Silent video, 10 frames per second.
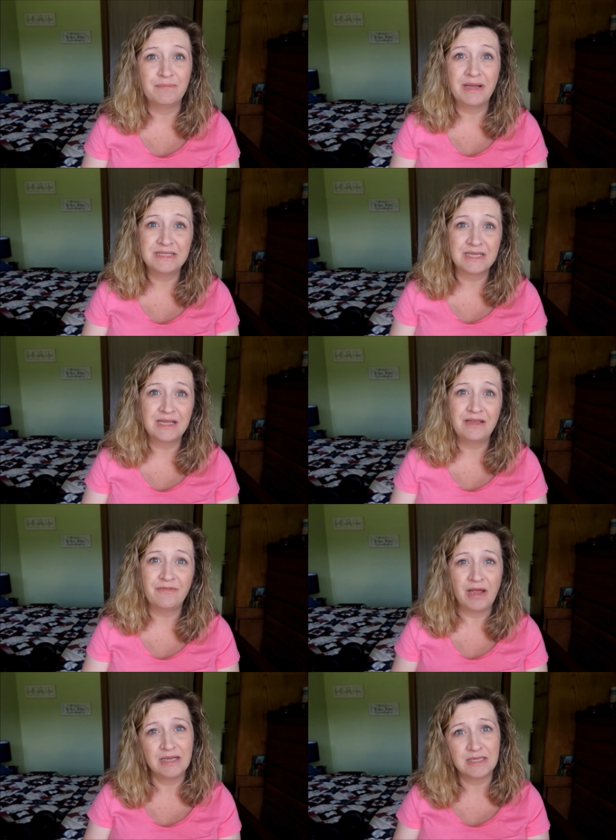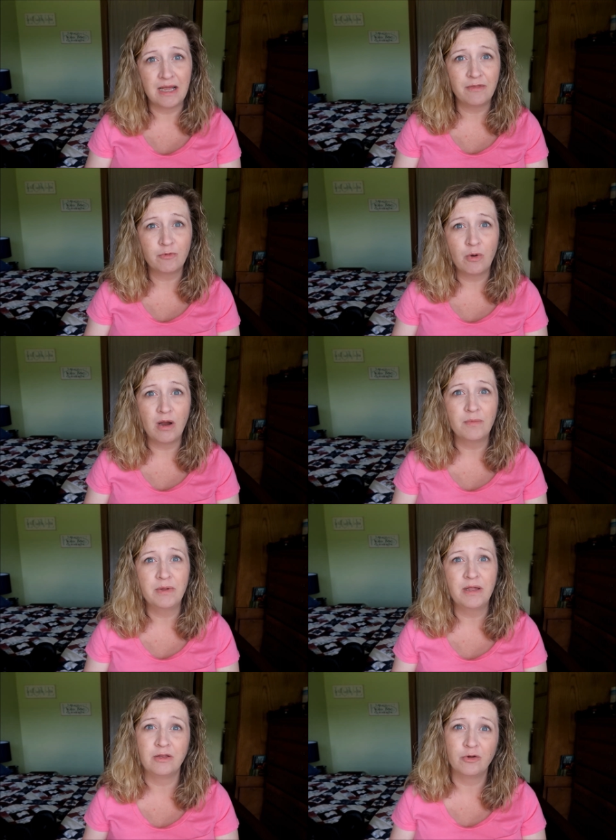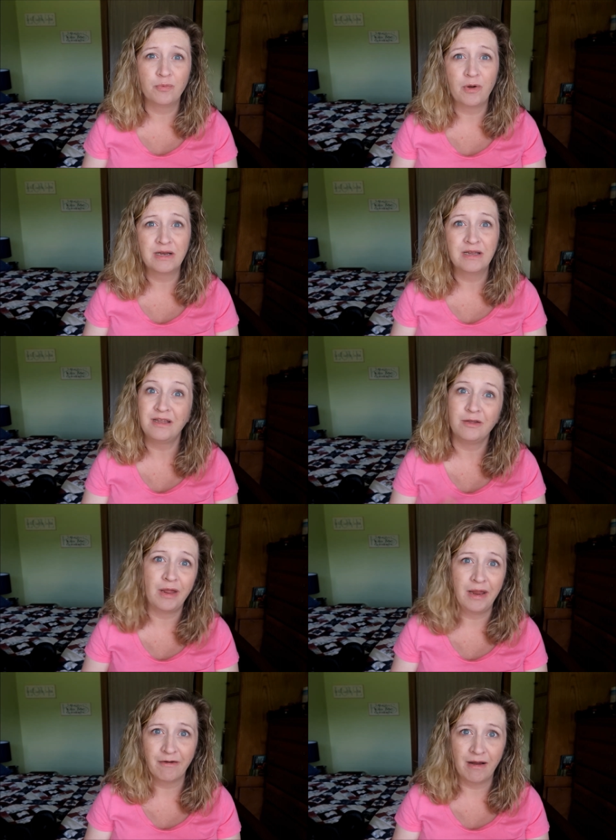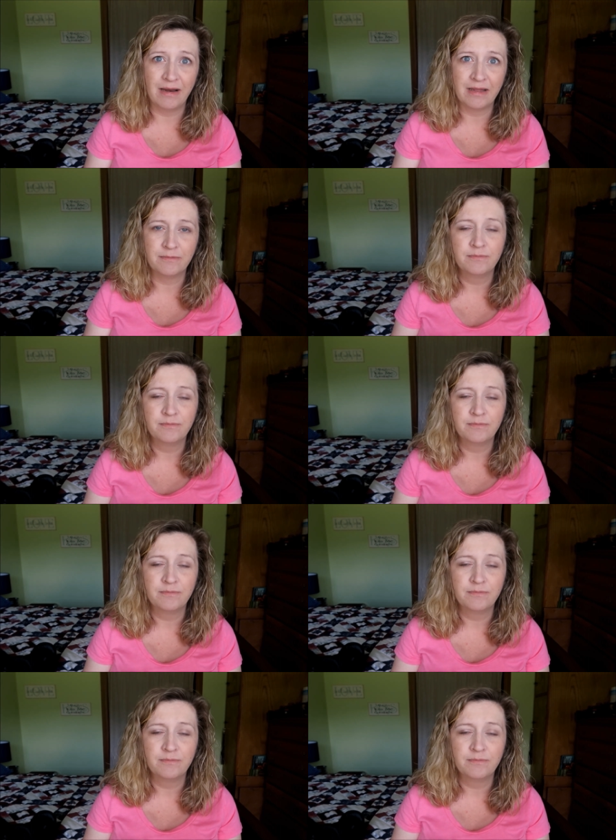Basically, if it has a height requirement and you're pregnant, you can't ride it.